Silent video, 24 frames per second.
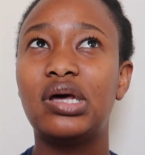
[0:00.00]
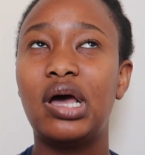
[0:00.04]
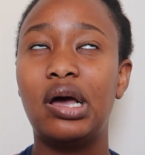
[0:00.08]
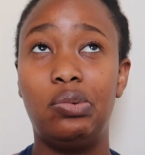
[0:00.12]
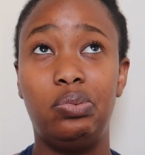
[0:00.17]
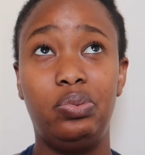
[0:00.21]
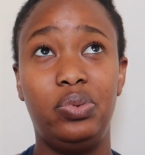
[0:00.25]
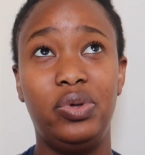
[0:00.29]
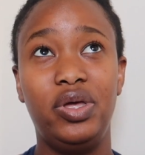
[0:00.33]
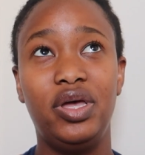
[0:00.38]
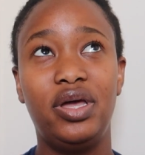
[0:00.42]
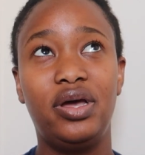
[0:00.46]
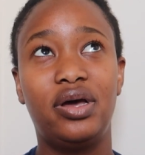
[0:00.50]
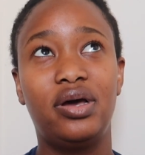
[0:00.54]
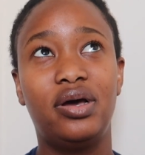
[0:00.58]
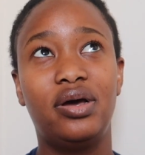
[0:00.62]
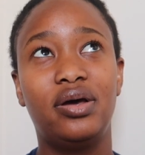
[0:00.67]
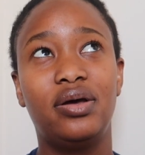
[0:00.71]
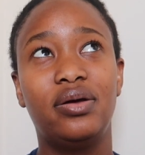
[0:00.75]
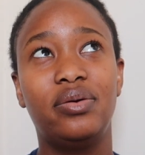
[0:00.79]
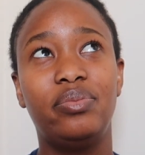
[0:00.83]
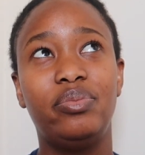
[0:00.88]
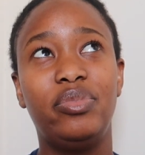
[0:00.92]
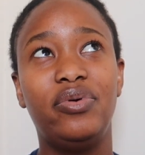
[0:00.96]
a week
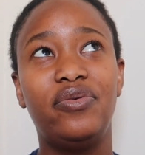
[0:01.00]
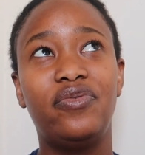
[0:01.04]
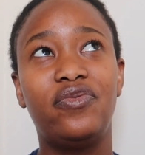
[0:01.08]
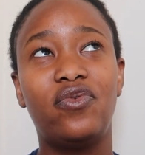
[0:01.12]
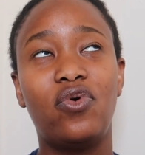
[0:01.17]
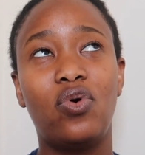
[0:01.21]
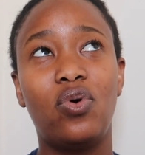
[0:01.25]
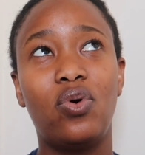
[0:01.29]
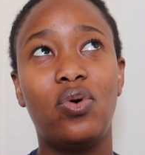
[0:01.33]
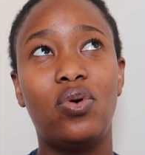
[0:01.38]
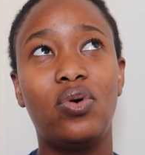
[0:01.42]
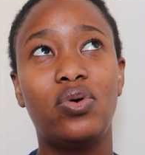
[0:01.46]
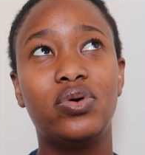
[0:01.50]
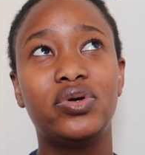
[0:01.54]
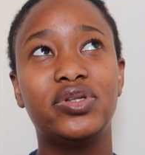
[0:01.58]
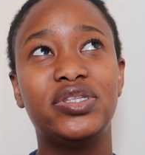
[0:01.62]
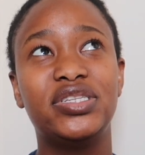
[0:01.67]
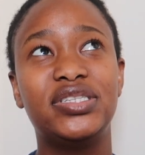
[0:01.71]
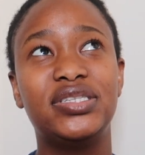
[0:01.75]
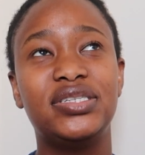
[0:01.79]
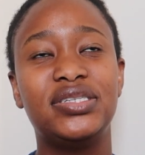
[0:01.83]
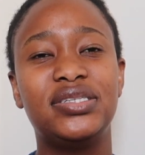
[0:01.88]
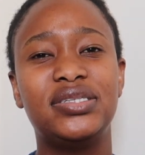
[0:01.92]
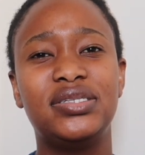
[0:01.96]
before
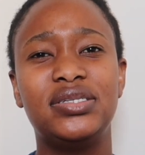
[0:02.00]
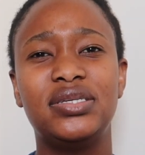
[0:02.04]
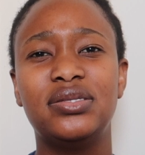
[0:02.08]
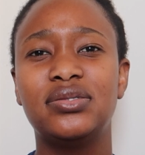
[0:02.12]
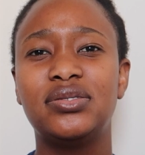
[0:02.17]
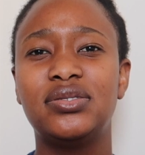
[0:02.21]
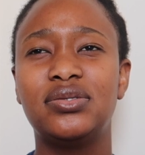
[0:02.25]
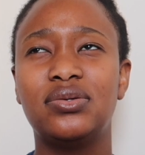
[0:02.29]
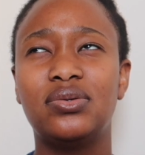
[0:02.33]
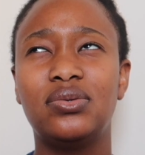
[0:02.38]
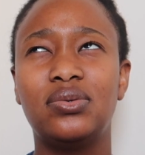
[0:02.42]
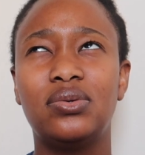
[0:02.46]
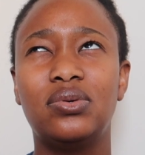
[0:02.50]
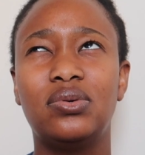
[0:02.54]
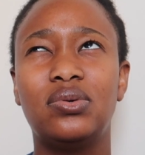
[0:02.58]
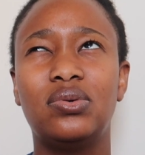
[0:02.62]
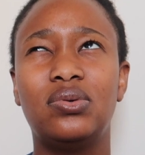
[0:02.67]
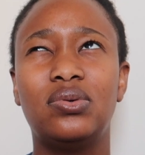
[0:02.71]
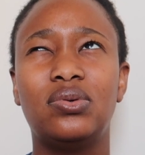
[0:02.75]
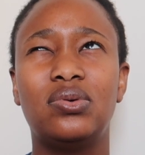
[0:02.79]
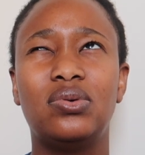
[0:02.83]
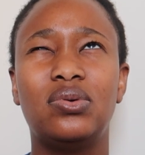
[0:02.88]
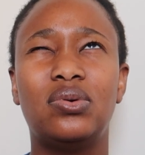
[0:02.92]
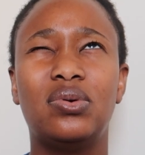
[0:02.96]
the 16th
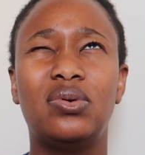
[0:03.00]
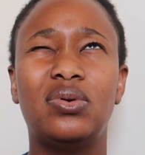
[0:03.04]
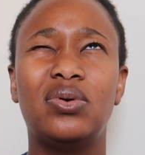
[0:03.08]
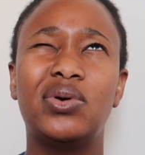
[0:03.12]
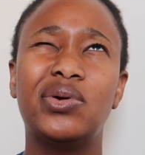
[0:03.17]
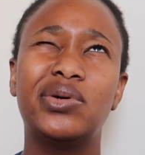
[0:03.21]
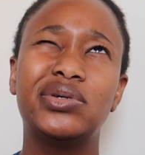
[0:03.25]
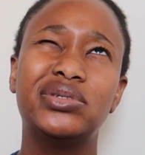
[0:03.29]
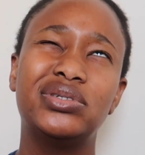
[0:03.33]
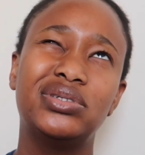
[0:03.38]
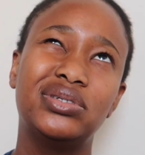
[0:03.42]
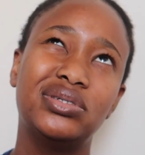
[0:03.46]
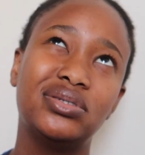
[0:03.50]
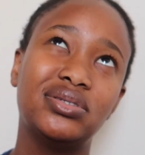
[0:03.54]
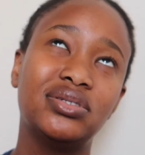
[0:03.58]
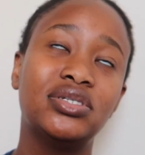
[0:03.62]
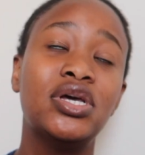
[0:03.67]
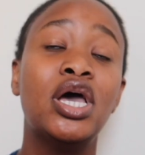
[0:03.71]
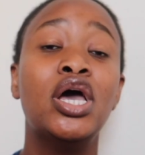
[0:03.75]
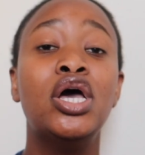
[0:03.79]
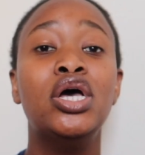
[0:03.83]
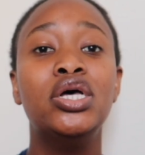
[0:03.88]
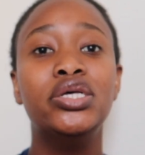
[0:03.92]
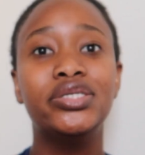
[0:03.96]
so
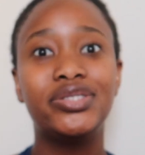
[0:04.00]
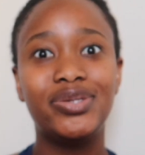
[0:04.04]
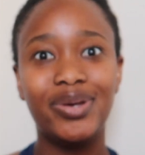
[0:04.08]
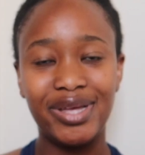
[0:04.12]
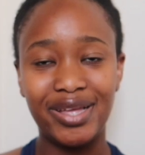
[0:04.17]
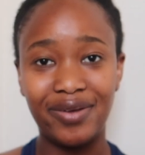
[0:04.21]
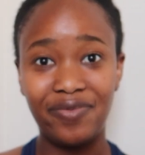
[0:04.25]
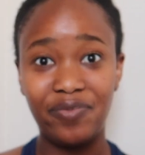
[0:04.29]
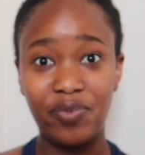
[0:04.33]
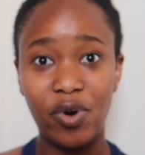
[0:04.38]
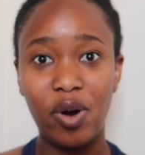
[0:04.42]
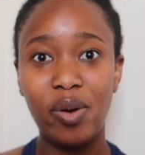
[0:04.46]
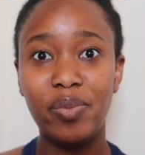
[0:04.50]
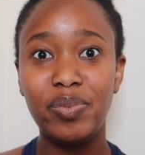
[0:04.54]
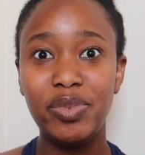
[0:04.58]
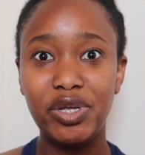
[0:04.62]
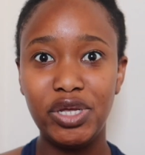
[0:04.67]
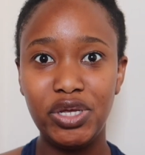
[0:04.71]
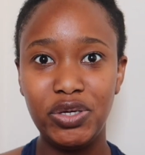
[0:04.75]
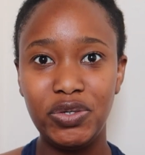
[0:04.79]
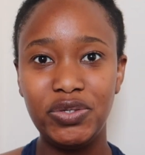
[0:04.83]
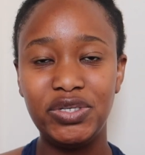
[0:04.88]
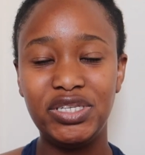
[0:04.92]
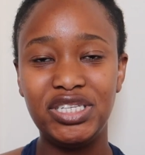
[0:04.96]
hmm. so i've
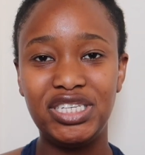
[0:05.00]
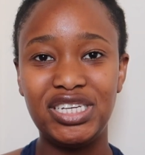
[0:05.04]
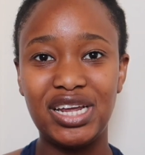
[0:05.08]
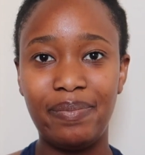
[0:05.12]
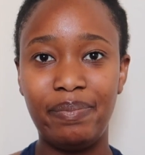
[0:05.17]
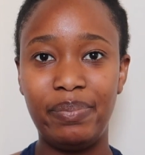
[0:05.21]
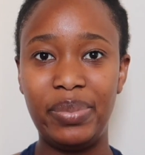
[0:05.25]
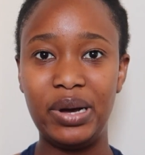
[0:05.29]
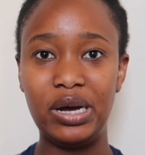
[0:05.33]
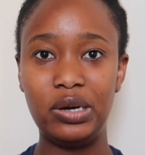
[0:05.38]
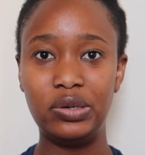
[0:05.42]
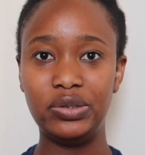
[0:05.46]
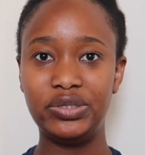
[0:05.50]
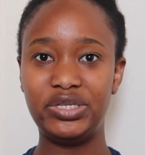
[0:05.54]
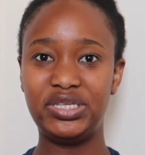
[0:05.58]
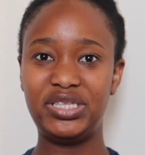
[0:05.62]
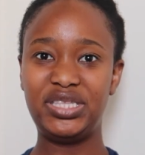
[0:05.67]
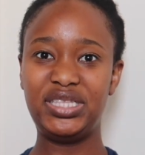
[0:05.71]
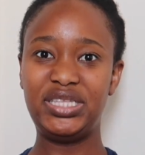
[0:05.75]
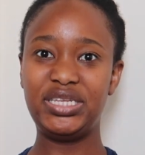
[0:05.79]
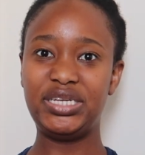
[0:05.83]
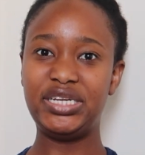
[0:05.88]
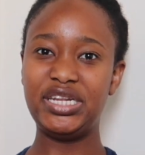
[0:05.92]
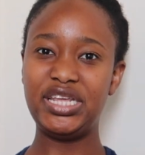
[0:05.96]
probably used it about
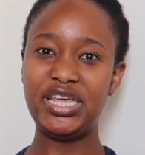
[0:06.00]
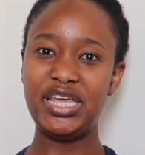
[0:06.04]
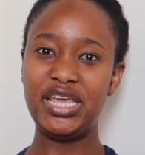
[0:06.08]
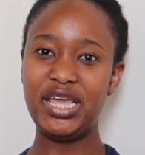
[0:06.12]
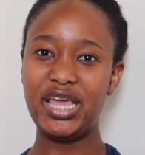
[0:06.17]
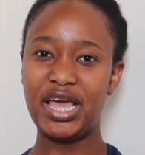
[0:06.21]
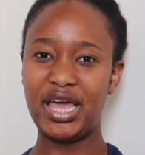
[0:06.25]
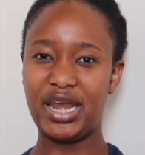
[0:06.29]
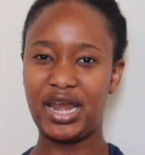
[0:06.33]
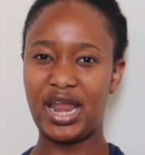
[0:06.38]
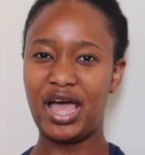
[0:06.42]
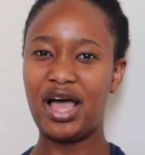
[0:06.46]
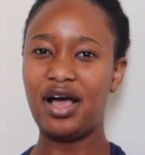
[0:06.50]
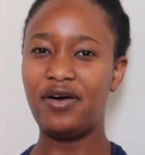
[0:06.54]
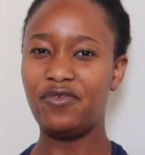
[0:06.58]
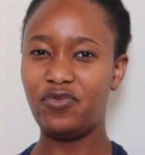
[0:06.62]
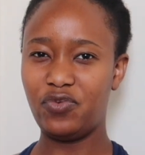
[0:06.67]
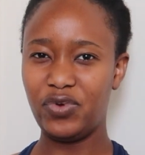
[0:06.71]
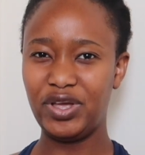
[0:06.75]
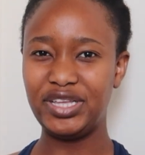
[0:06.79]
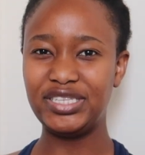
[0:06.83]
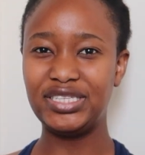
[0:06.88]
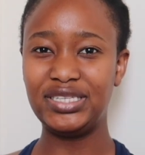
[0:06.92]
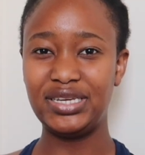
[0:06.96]
three and a
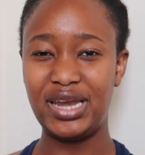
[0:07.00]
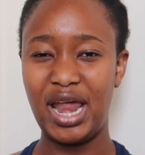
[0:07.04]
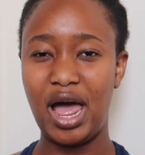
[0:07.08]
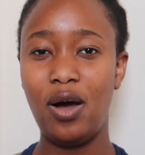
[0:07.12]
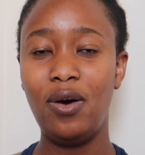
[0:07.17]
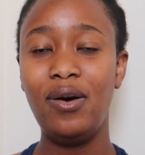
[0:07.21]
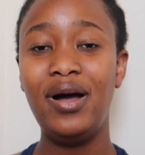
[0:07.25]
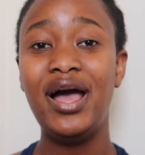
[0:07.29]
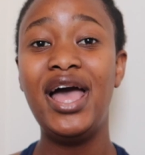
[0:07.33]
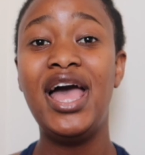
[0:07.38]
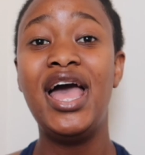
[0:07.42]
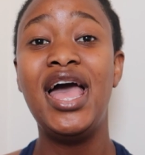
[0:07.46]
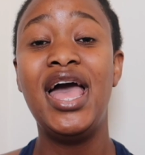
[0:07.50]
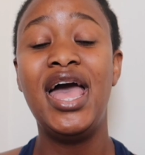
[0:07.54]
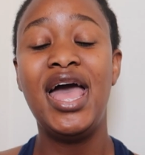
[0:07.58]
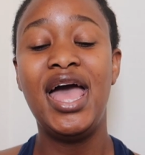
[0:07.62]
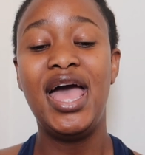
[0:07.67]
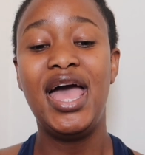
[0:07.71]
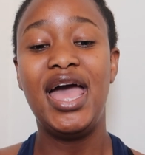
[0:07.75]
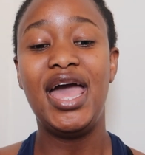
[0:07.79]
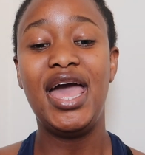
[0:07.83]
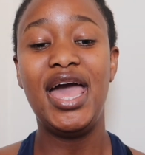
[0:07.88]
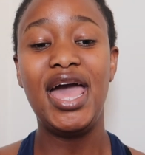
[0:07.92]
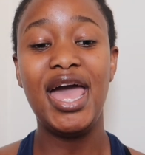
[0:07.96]
half weeks now
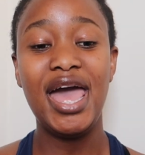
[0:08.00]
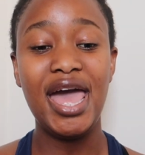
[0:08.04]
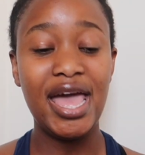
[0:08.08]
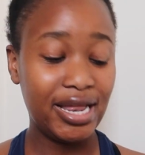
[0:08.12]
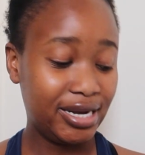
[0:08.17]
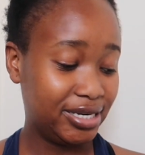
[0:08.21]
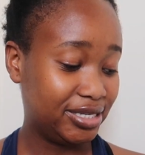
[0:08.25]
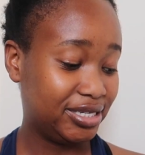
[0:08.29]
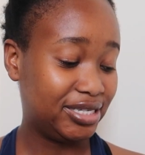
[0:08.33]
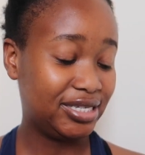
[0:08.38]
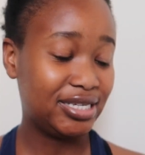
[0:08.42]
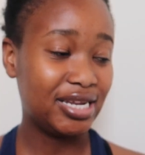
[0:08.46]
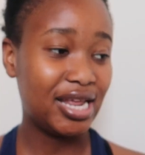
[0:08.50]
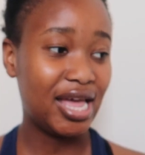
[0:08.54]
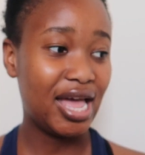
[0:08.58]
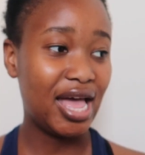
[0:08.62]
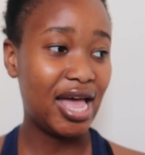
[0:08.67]
and